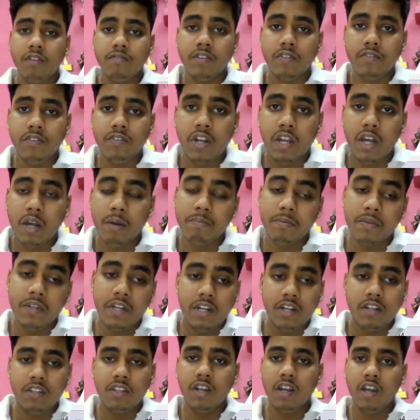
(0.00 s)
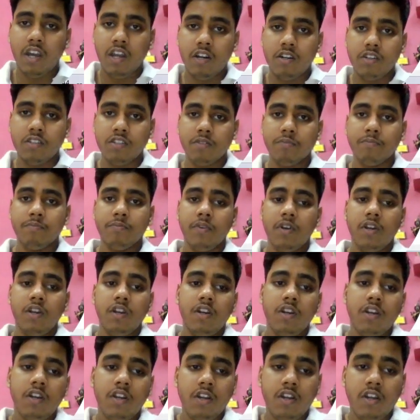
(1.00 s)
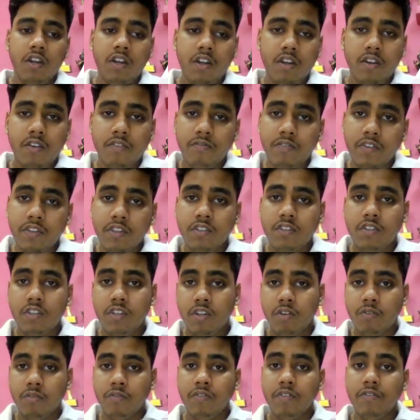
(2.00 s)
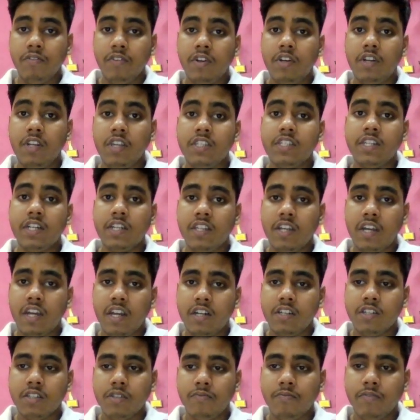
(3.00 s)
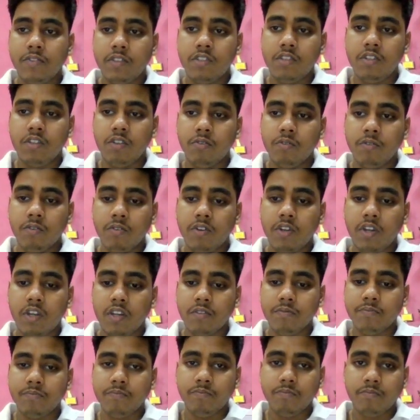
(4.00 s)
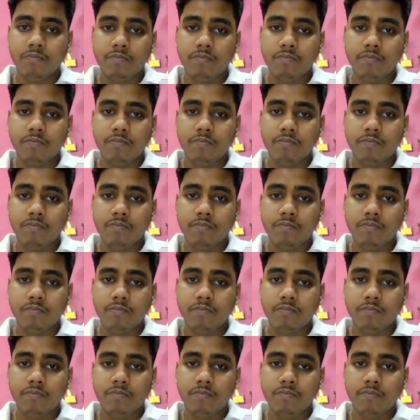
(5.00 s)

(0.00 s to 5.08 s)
we will update the current sum with 0. We will reset the current sum with 0. Okay,